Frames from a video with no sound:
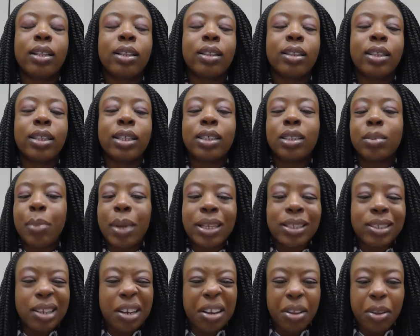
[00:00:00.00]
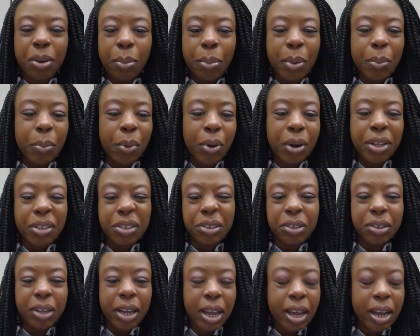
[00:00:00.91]
this makes it a little bit more
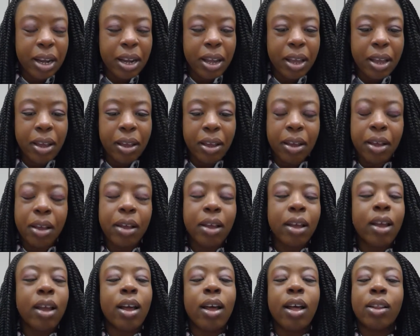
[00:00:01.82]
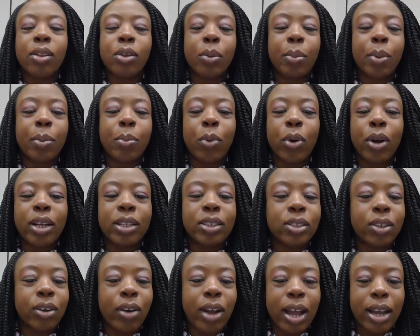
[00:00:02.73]
entertaining, a little bit more
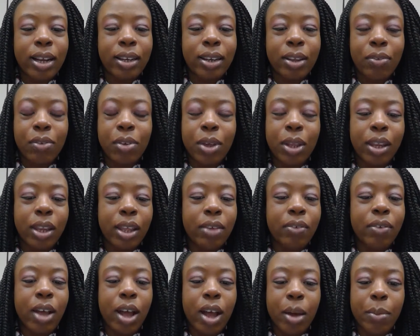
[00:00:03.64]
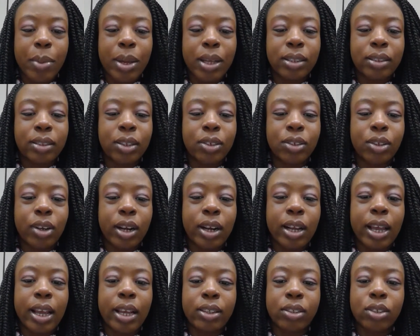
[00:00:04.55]
interactive. You can leave comments, I'll try
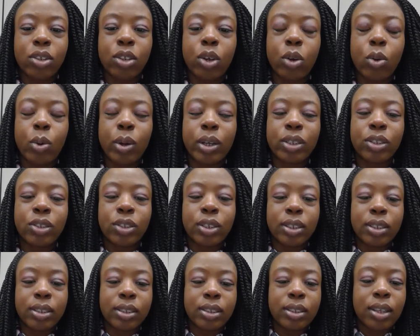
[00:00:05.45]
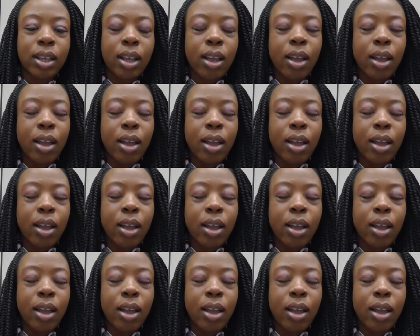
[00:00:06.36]
to answer the questions.